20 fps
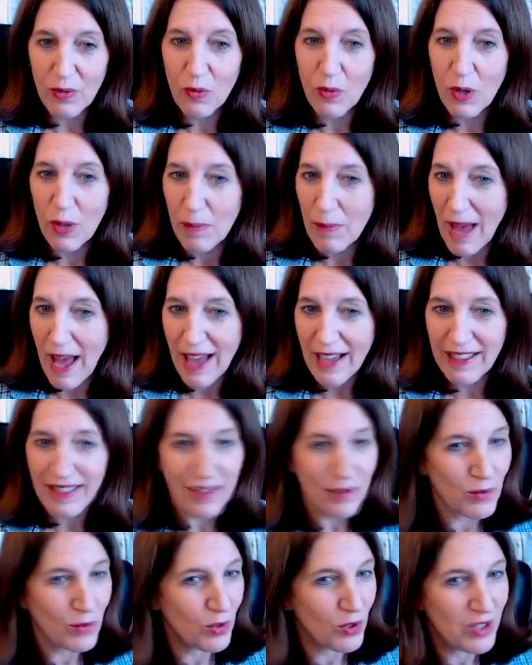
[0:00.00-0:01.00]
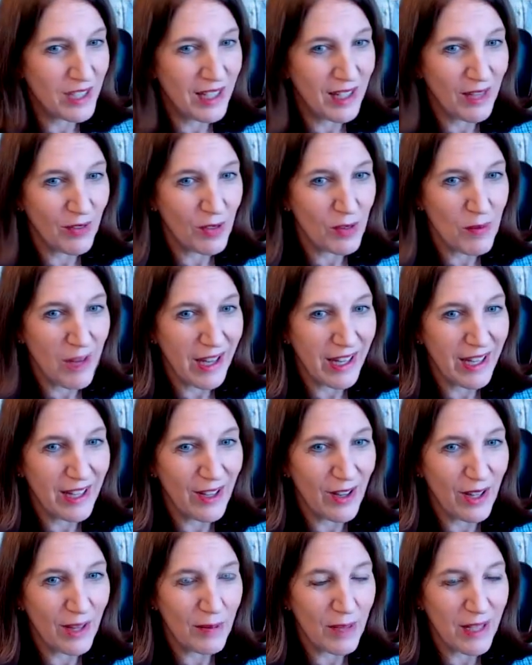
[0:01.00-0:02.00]
we're back and we'll see
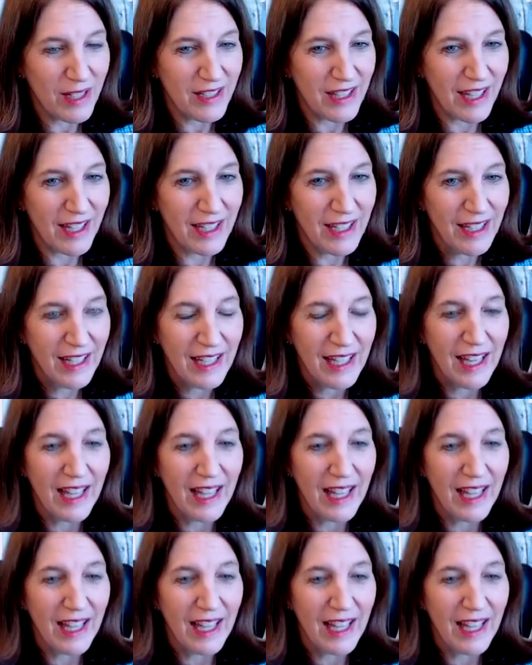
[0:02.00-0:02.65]
everybody on Monday,